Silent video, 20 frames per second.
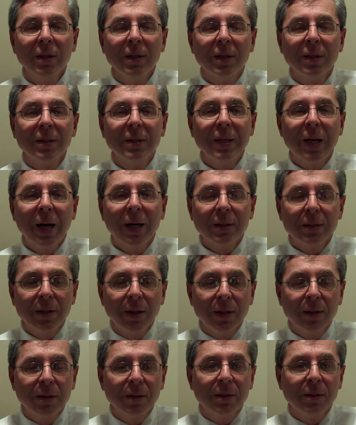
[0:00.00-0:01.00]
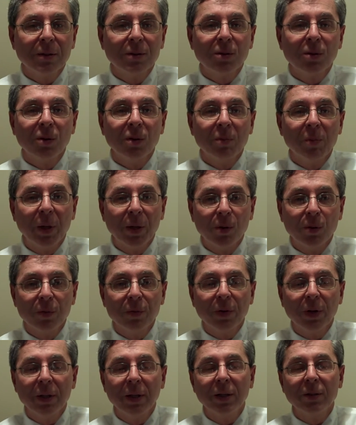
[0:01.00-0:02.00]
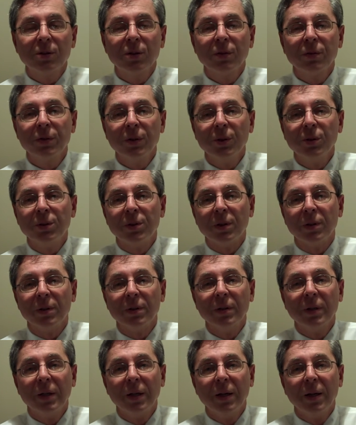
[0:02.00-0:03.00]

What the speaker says: in not taking control of my own financial future.